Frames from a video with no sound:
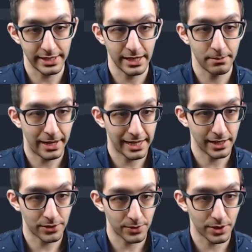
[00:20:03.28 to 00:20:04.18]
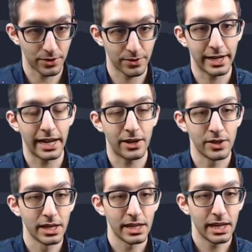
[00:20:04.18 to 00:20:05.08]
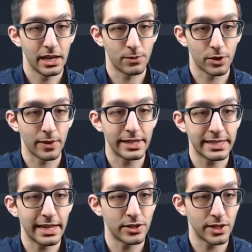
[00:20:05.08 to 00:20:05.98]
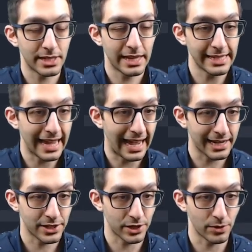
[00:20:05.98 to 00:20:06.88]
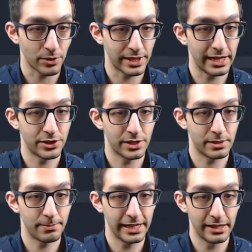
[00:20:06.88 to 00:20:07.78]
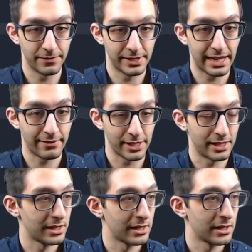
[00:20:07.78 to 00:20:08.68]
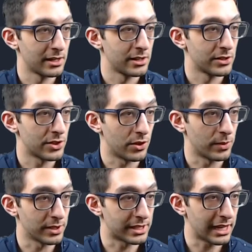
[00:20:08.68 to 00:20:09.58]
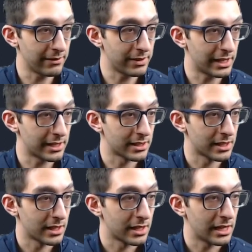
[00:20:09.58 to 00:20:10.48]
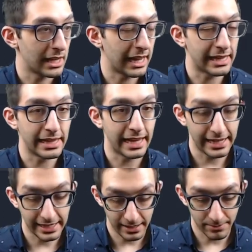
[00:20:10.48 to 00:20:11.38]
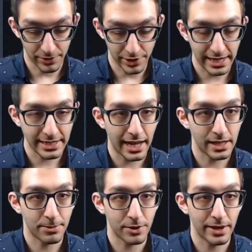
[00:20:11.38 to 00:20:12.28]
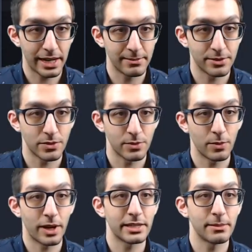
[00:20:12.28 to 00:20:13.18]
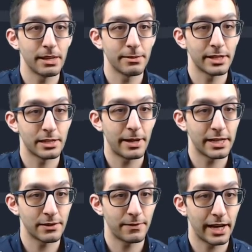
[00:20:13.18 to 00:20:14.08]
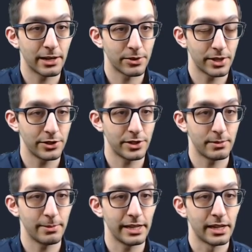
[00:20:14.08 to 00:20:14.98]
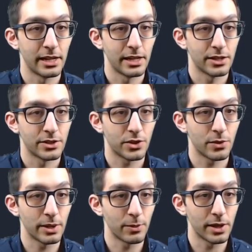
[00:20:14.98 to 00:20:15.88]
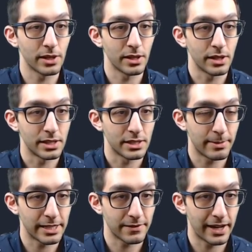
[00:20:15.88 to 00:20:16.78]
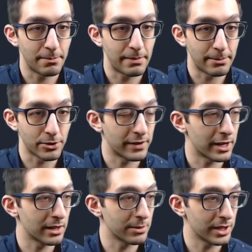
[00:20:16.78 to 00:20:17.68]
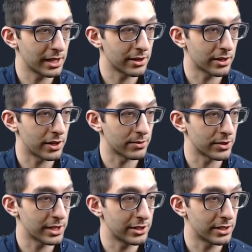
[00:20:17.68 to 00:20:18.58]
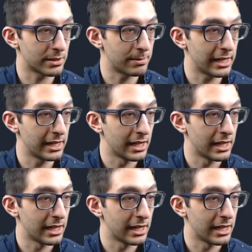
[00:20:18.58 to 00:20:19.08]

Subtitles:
and pecking through code right now, and we're going to set just on the axe a rotation speed of 7. So we'll save this, and then in projectile params, we want to be able to specify a rotation speed. So we will specify a member variable here called rotation speed,